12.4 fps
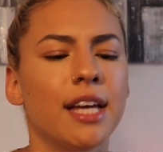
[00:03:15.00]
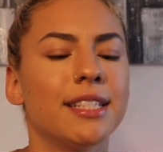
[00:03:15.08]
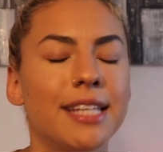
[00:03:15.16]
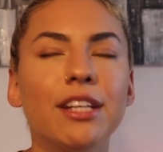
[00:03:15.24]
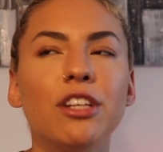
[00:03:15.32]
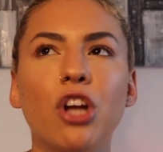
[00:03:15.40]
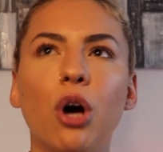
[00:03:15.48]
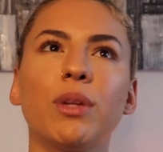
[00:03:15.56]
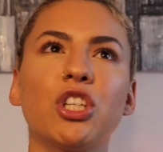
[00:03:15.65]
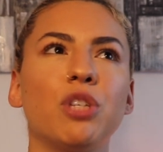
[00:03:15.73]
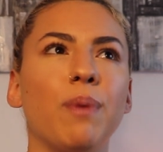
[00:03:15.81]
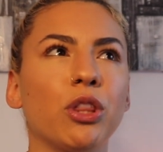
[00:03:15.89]
did know
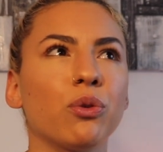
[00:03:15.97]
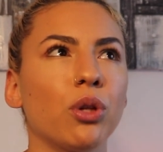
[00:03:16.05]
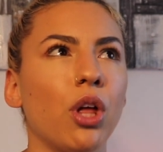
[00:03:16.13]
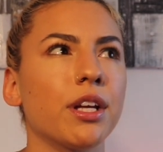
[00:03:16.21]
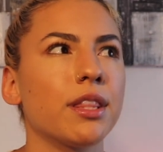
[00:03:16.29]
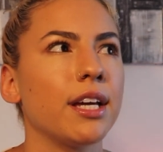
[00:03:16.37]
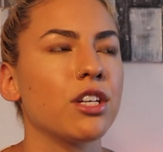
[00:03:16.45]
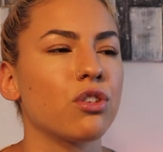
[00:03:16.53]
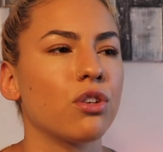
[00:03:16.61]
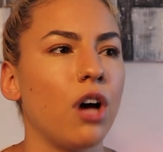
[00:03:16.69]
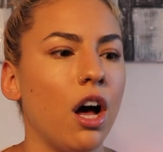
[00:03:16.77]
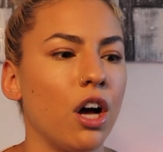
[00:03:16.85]
that she went through a lot of
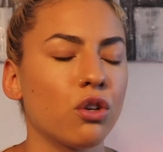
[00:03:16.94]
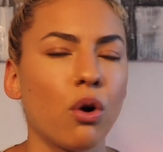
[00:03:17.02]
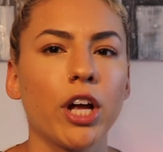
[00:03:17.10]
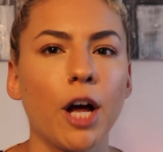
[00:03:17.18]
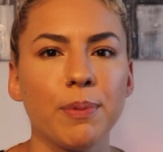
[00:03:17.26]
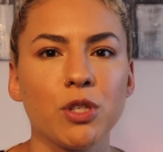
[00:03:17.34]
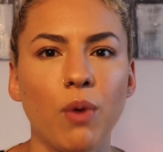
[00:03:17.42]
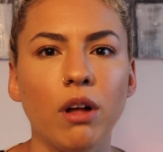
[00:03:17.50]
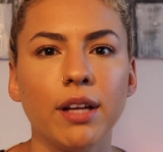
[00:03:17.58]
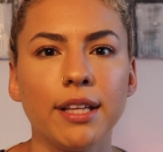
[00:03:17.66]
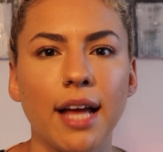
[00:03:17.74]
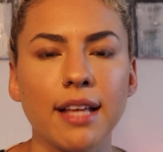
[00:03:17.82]
things growing up as
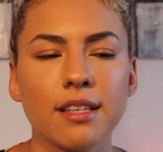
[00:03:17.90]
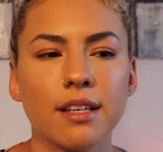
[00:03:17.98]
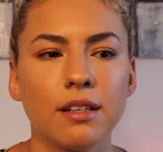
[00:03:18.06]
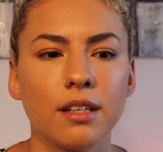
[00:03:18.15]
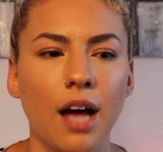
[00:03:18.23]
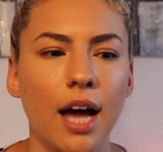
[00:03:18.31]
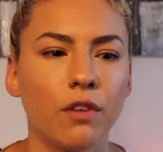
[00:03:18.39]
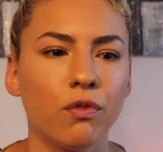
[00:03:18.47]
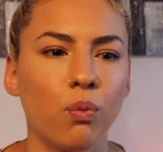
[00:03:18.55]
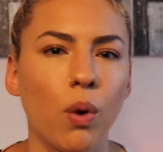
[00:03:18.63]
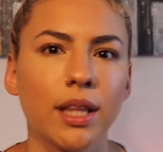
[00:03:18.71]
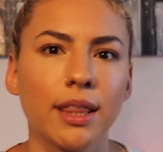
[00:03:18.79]
well, and that's kind
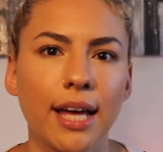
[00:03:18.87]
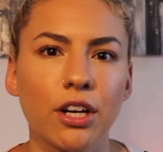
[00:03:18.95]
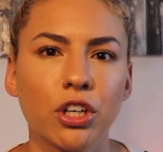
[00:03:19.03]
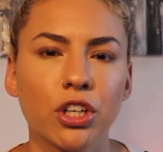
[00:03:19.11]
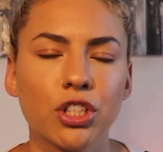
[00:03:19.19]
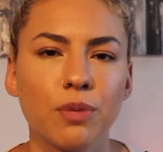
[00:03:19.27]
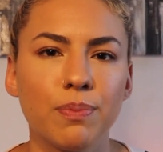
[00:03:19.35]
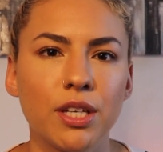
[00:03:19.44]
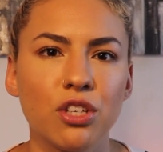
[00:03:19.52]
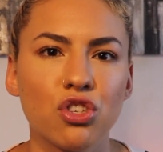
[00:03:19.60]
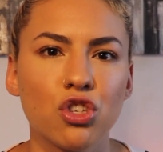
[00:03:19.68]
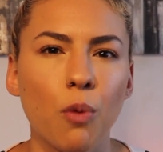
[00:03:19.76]
of what led her to
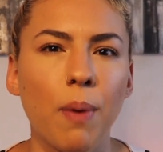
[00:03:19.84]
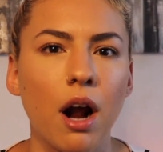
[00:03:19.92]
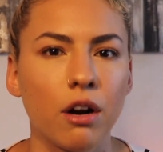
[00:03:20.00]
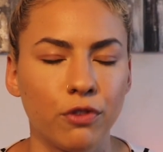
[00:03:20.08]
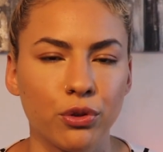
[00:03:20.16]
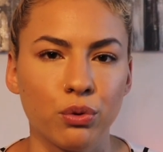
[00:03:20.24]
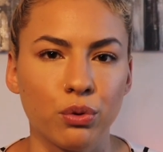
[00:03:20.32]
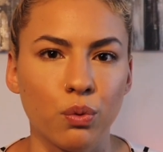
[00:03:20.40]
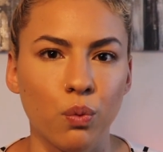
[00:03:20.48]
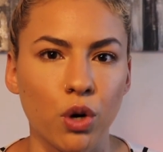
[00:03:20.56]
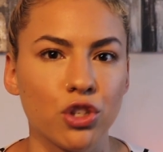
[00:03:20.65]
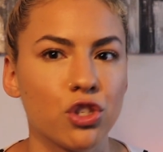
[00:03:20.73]
be so powerful through her
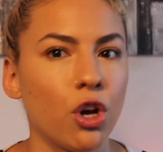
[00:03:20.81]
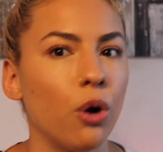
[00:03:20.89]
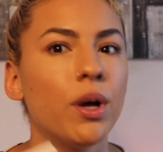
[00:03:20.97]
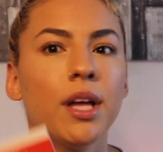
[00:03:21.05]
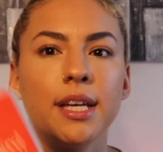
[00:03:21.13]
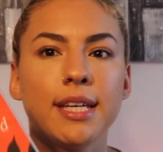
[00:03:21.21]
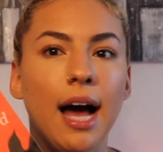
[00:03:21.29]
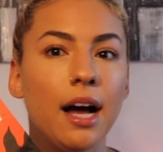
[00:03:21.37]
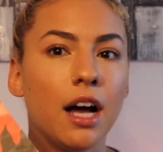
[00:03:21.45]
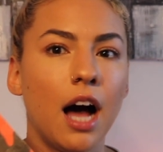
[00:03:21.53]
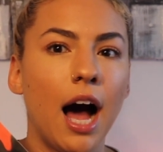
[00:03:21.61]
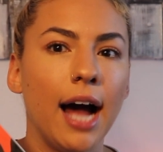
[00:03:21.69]
words. So
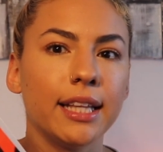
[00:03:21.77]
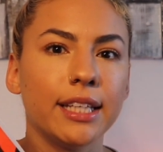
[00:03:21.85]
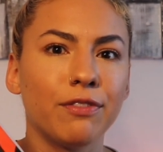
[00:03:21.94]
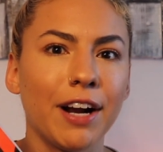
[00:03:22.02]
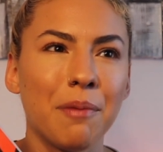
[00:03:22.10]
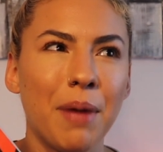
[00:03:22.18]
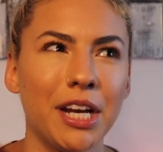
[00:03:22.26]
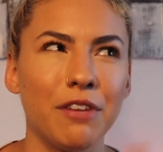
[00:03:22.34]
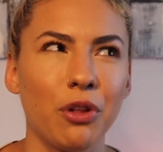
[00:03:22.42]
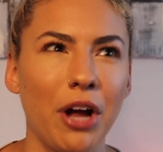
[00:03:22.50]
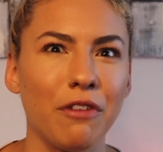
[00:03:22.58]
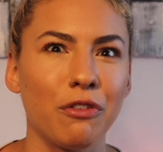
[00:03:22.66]
yeah, highly recommend,
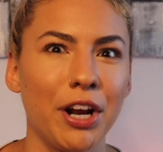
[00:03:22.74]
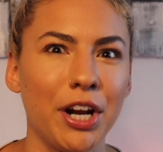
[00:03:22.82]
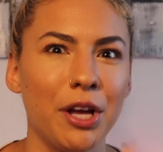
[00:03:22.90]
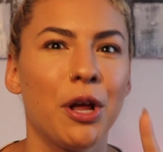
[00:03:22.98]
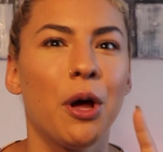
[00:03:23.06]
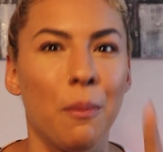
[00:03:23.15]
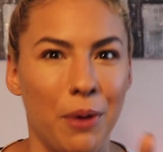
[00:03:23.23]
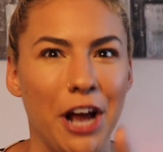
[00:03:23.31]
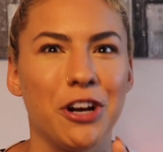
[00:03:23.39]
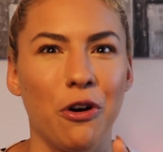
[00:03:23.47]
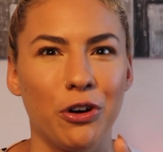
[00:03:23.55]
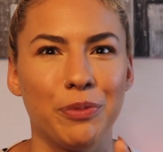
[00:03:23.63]
even though I haven't read it, but
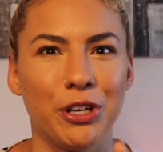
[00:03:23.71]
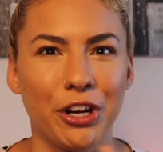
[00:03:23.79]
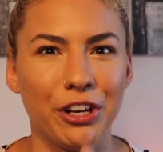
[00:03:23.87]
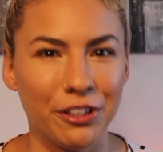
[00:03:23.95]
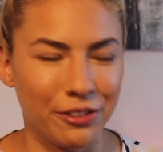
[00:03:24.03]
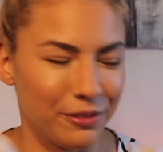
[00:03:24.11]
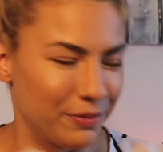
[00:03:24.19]
I know it'll be good.